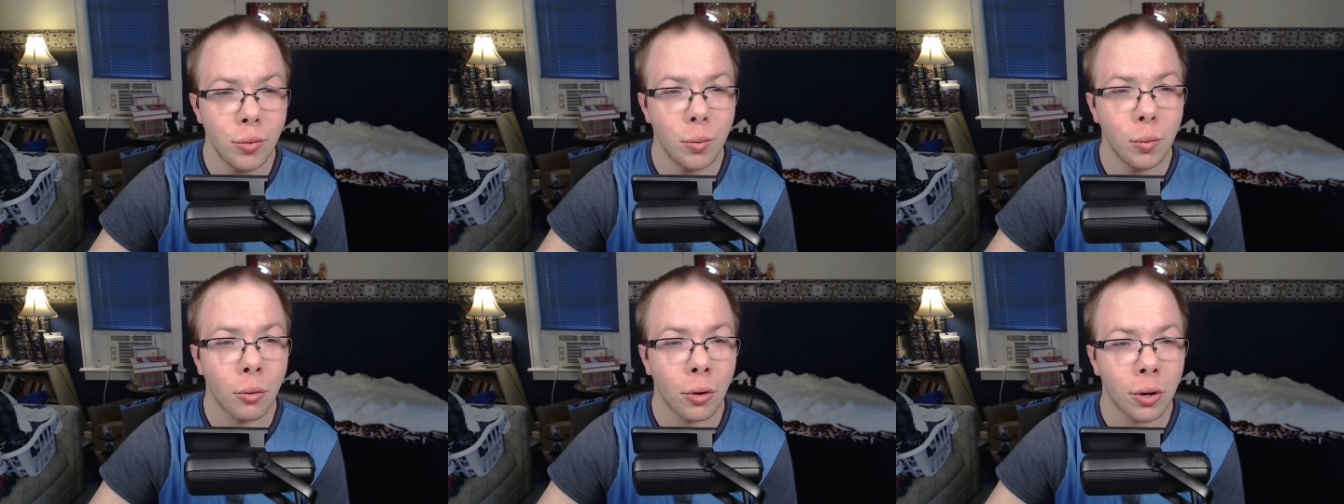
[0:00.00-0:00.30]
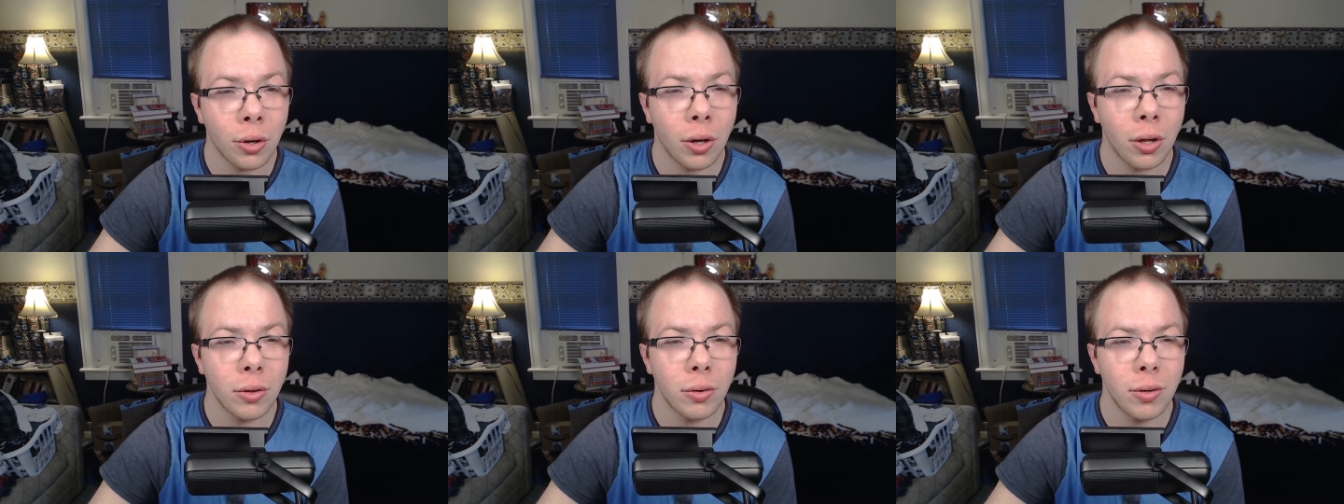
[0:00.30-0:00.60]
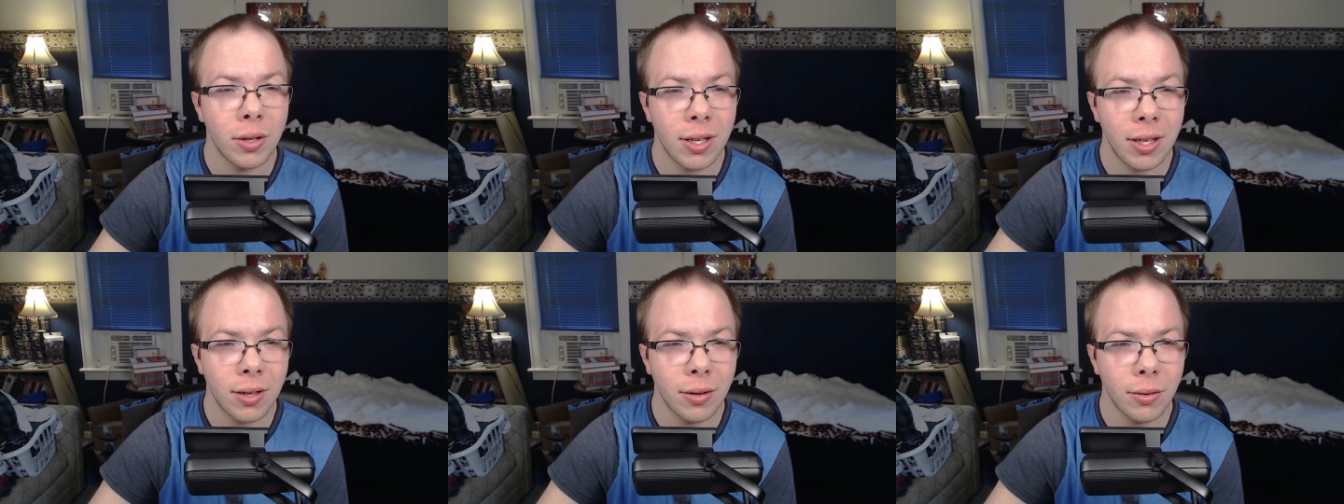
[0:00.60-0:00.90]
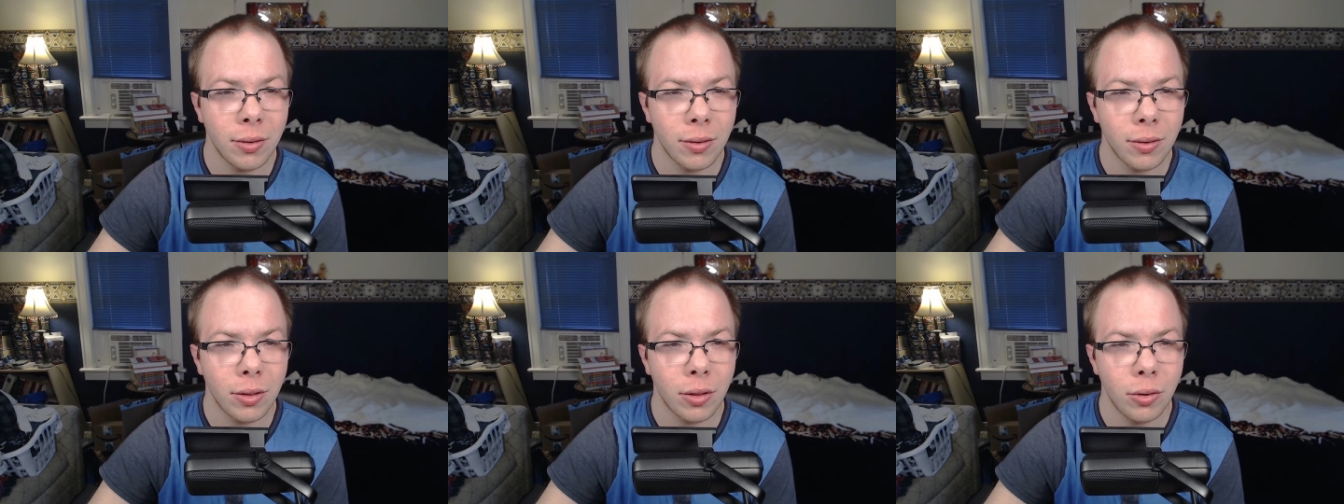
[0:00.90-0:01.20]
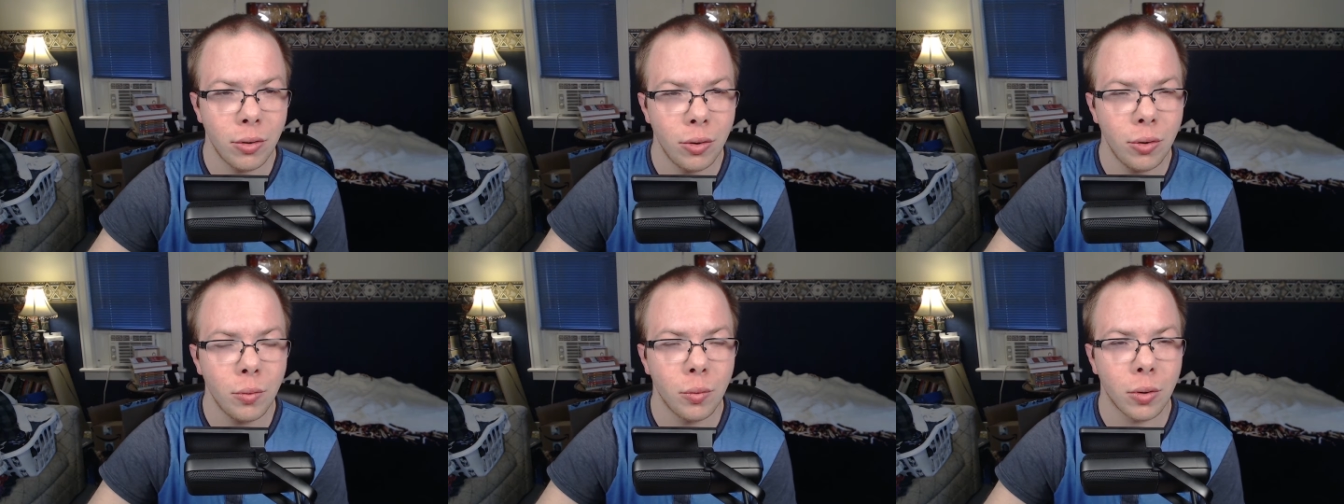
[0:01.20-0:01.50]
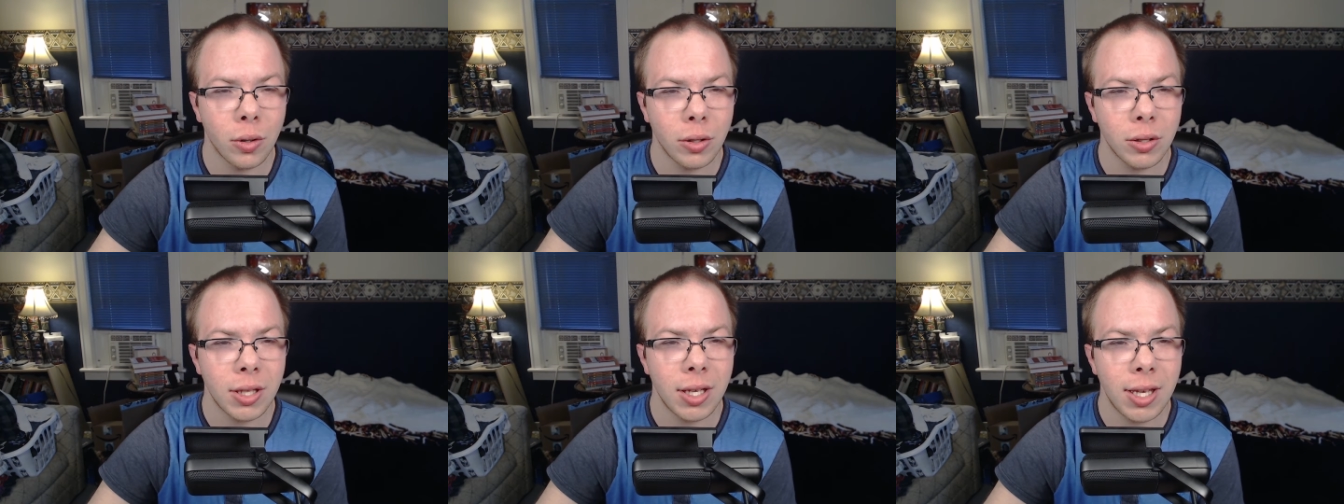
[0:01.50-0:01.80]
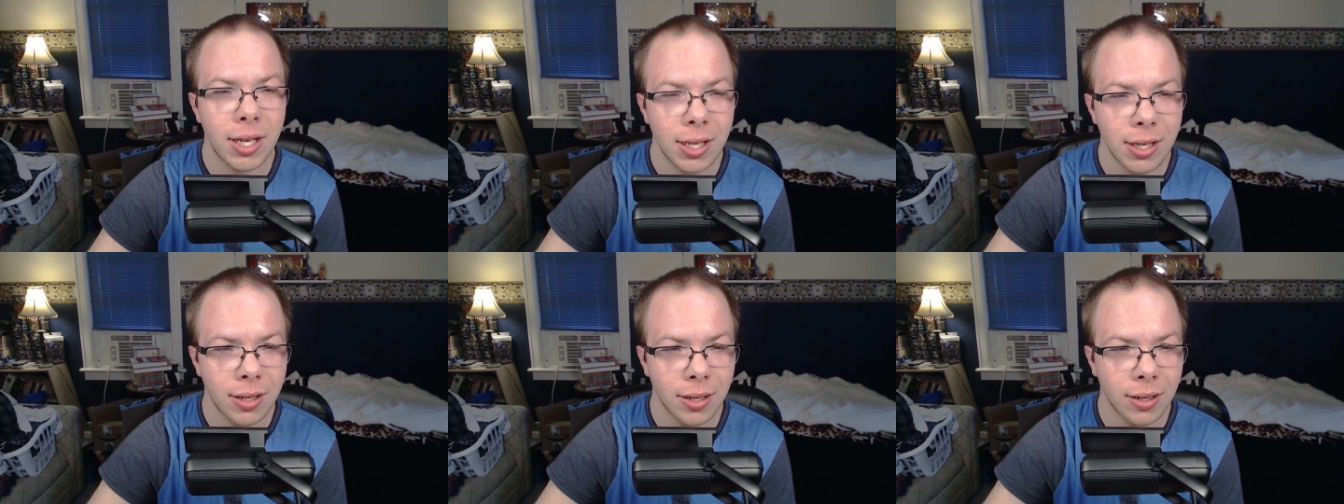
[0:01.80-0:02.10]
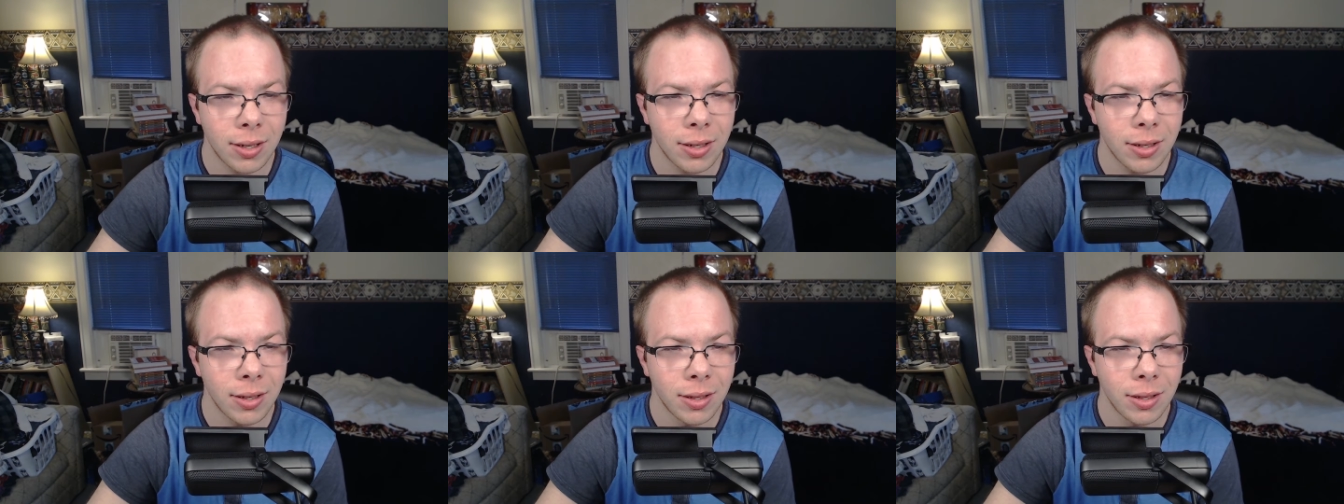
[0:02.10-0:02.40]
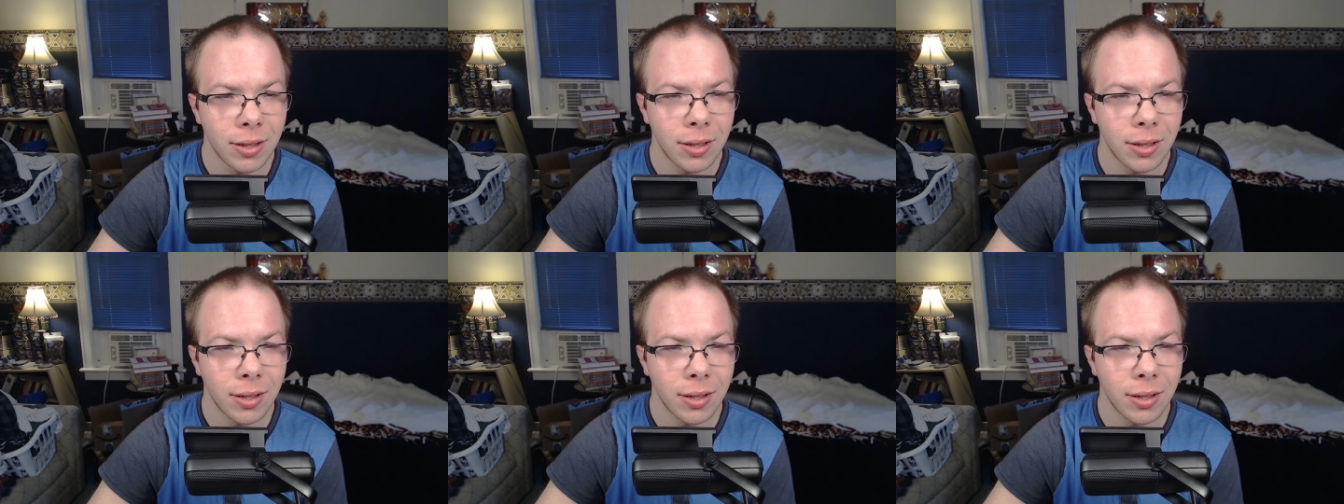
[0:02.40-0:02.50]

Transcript: world the new world here